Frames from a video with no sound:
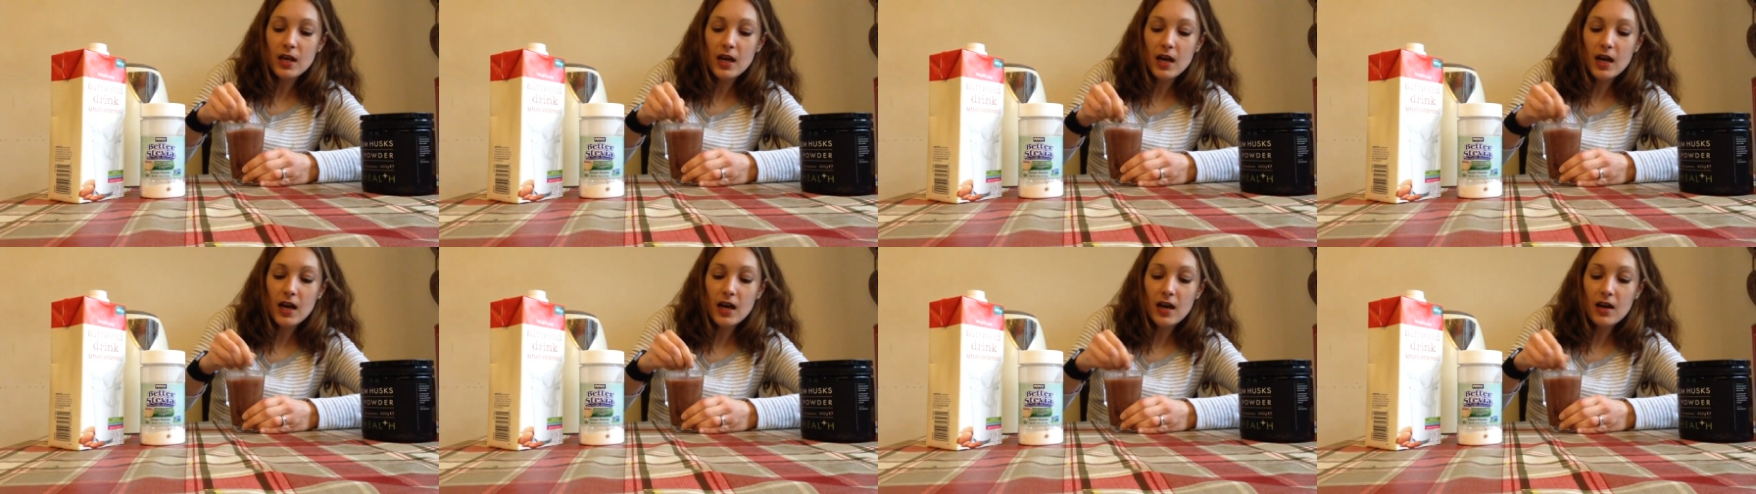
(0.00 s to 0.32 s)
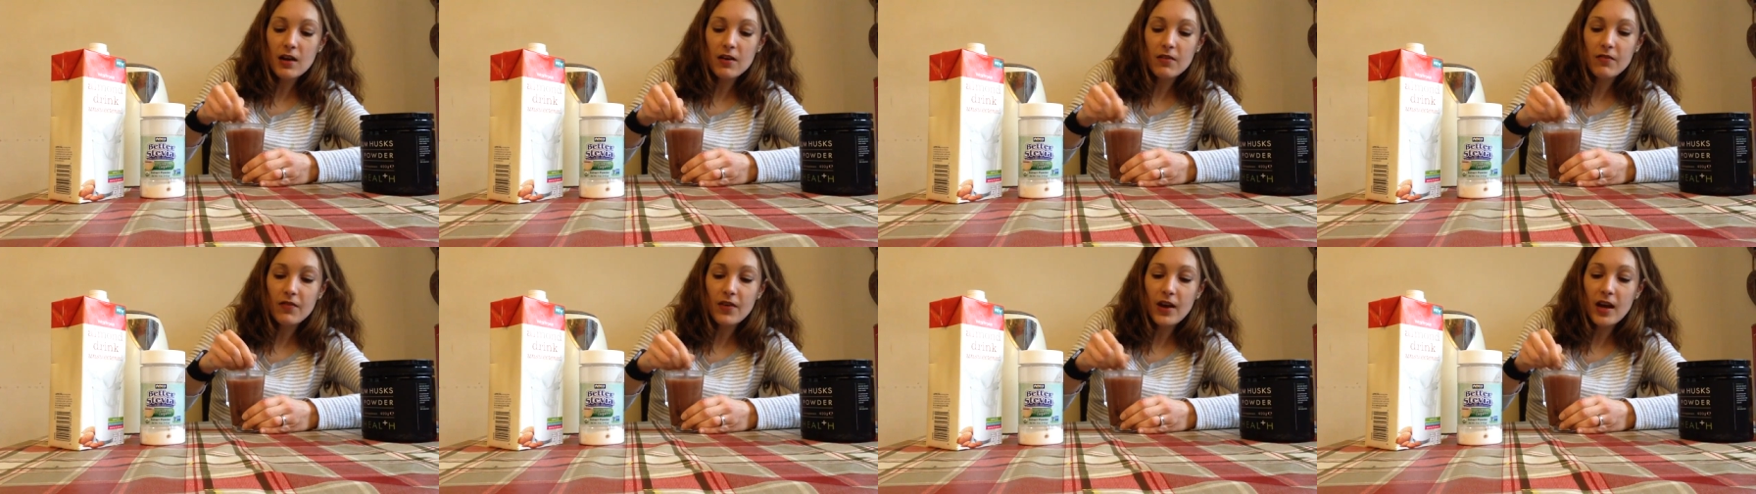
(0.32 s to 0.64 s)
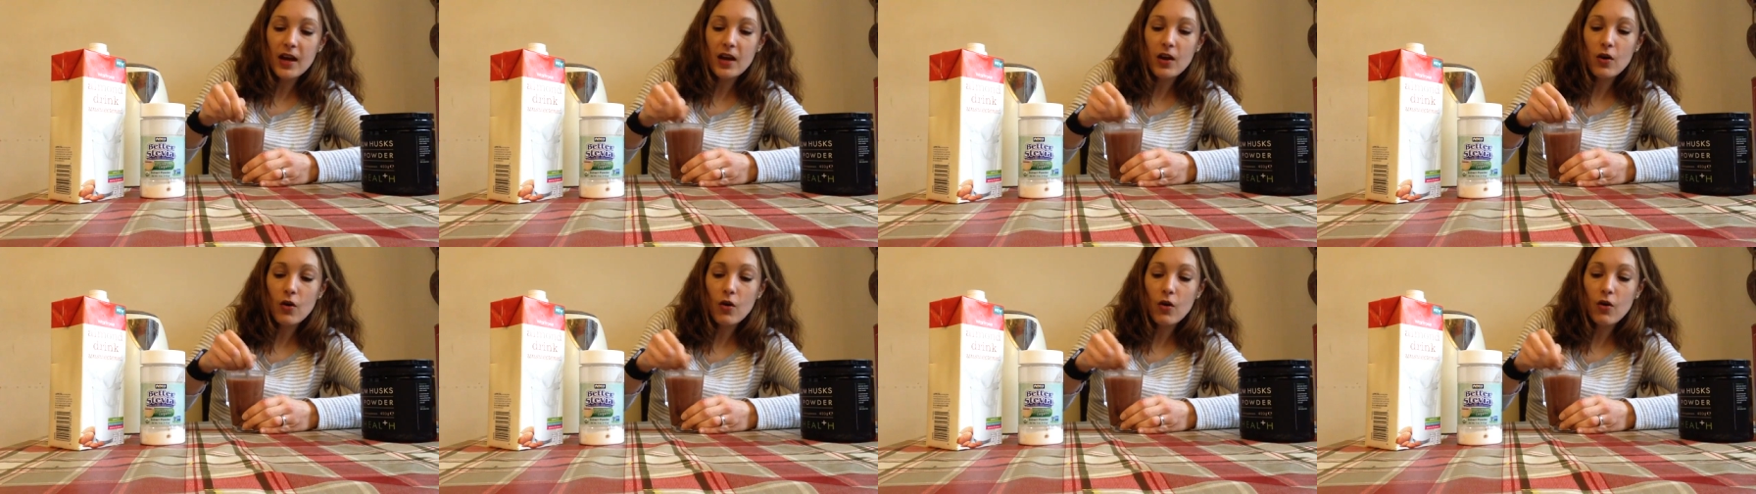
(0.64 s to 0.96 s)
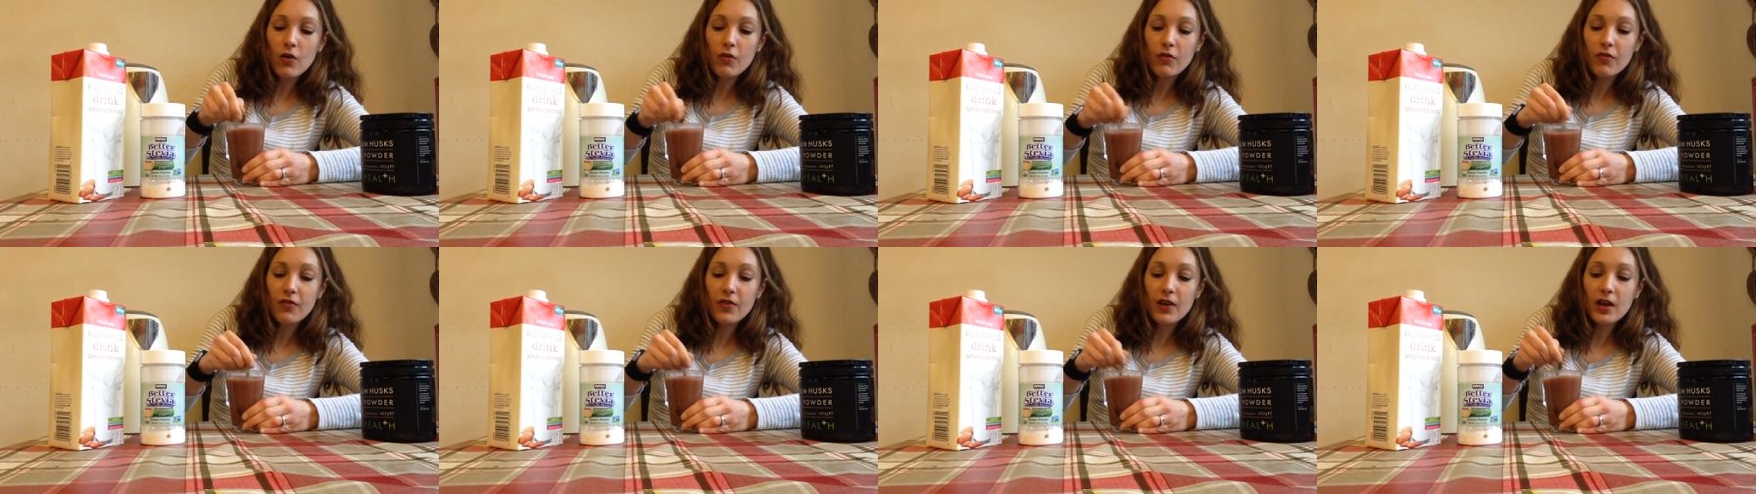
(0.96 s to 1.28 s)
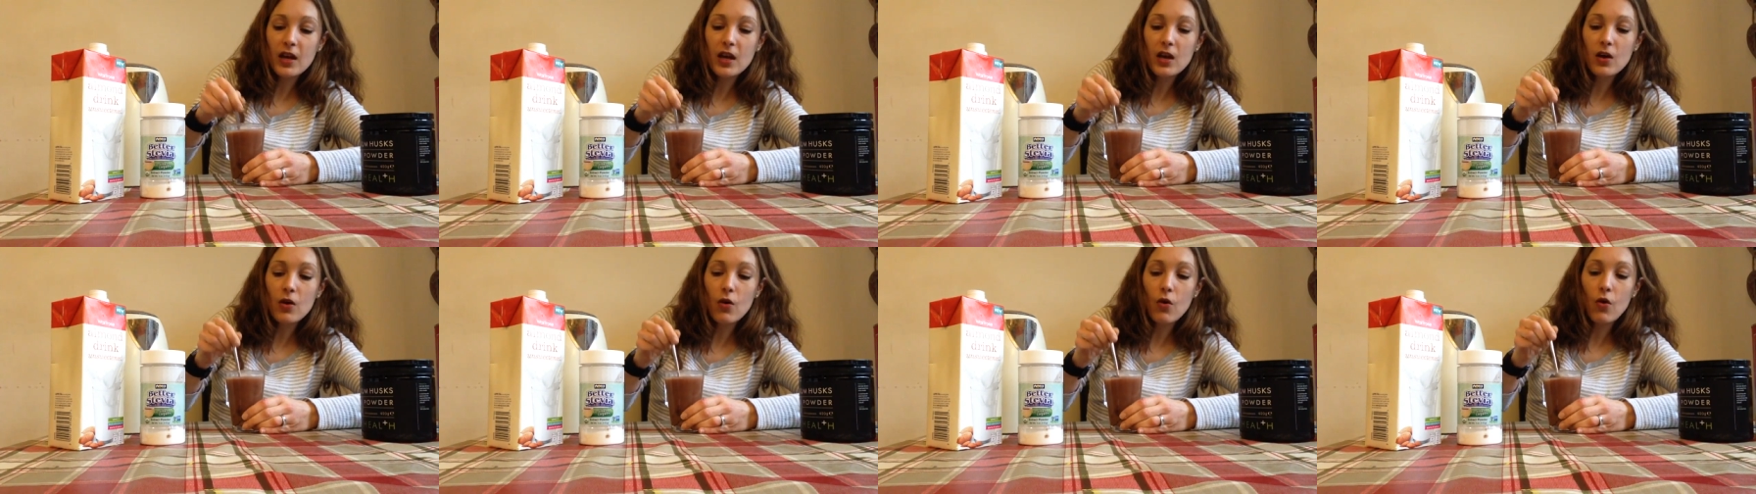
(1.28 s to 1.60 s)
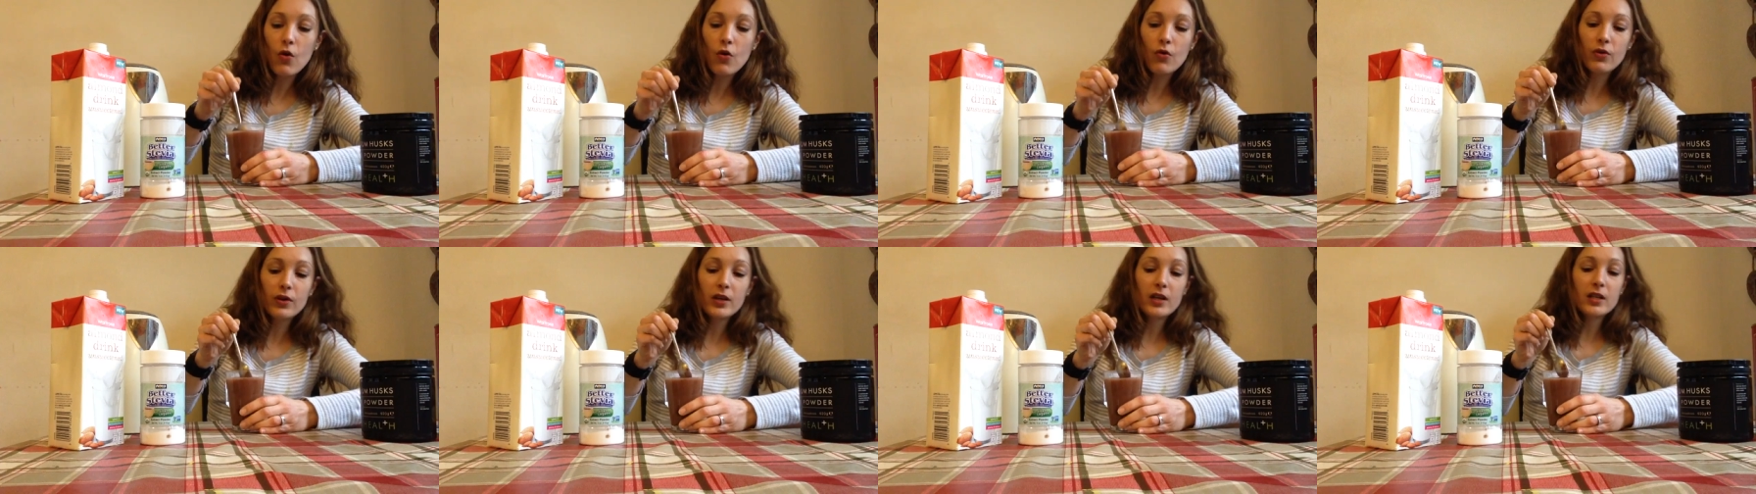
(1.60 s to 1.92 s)
have a coffee
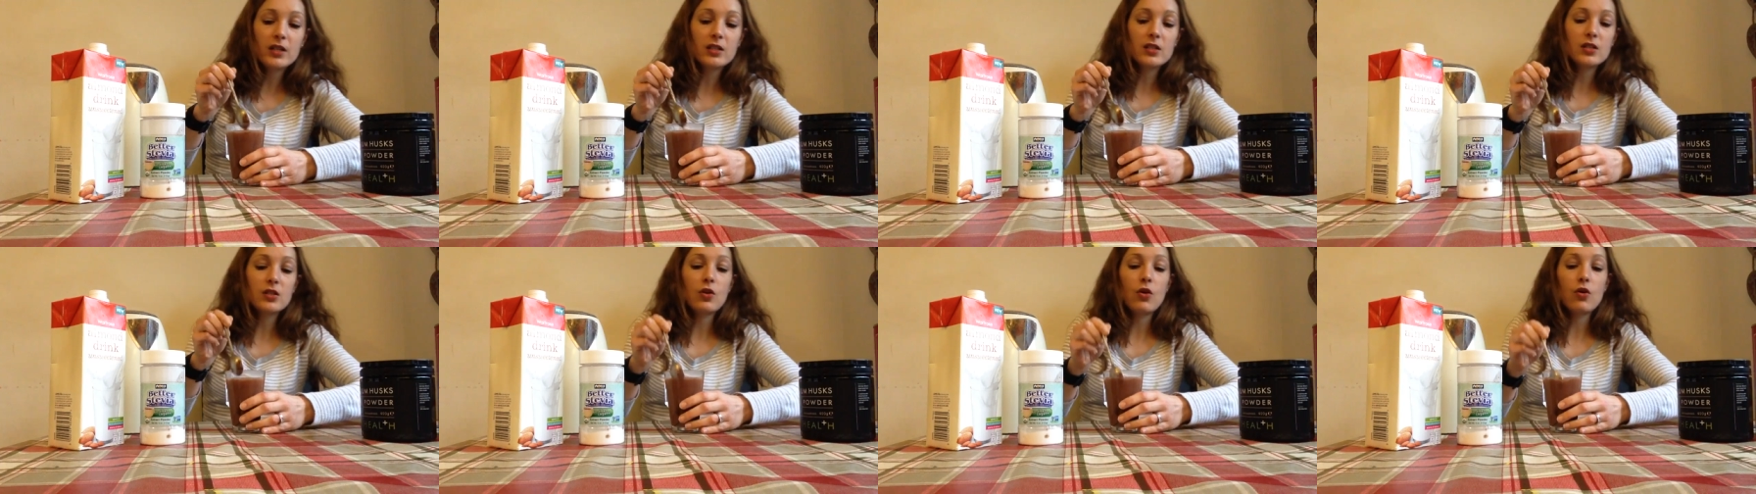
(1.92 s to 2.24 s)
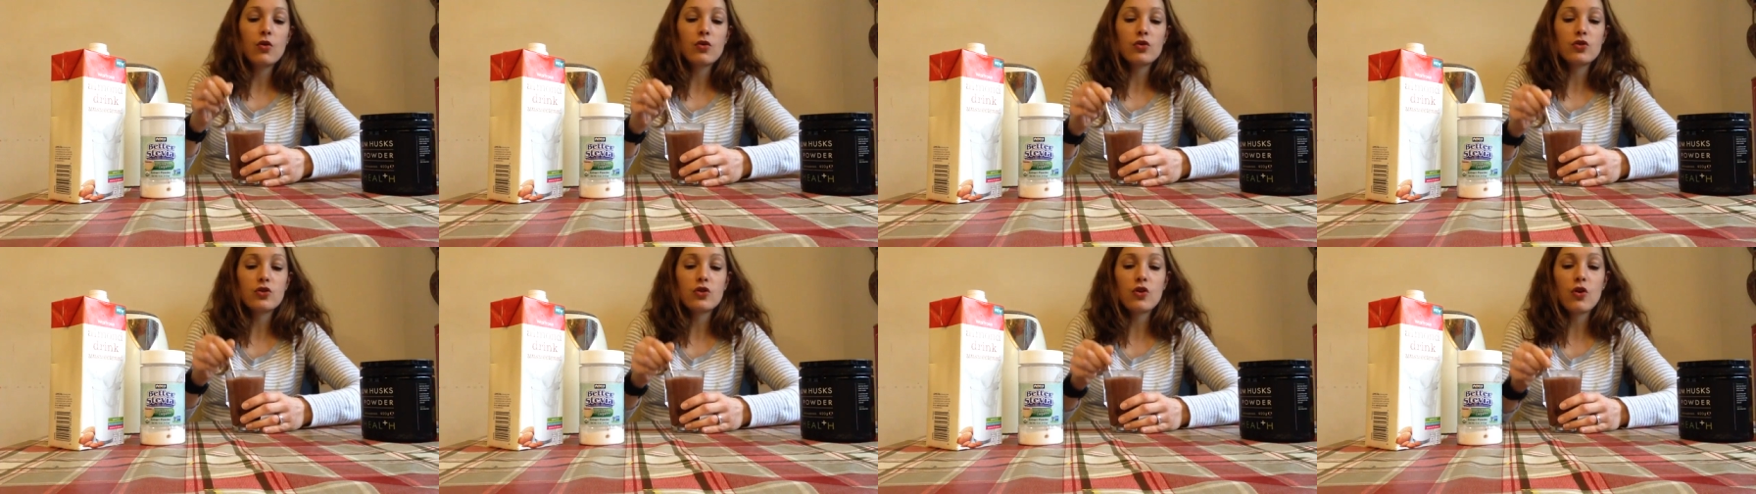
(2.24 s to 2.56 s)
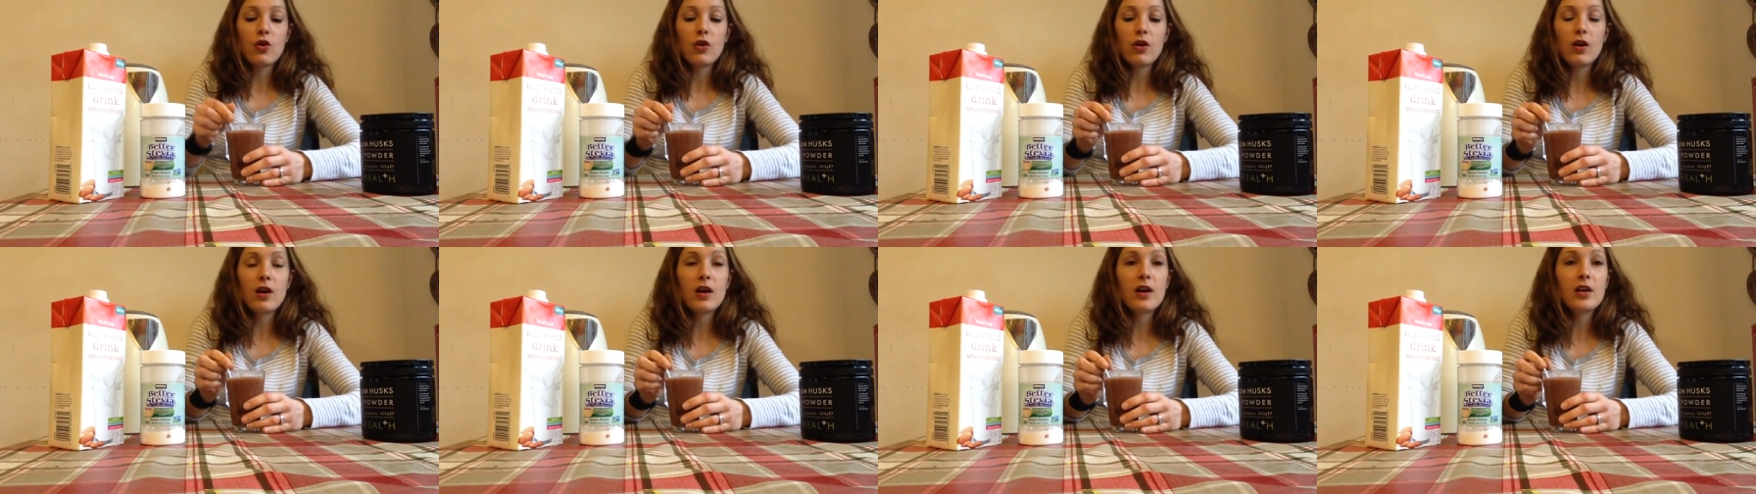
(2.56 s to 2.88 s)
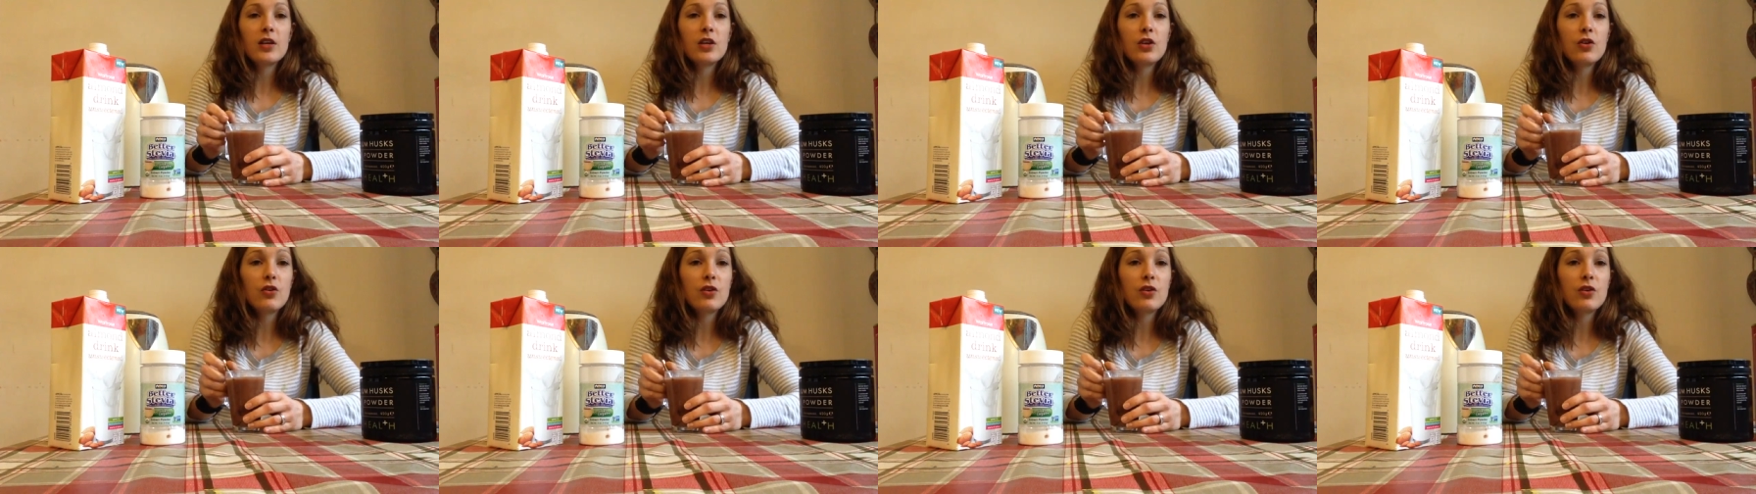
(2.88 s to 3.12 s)
or an instant hot chocolate.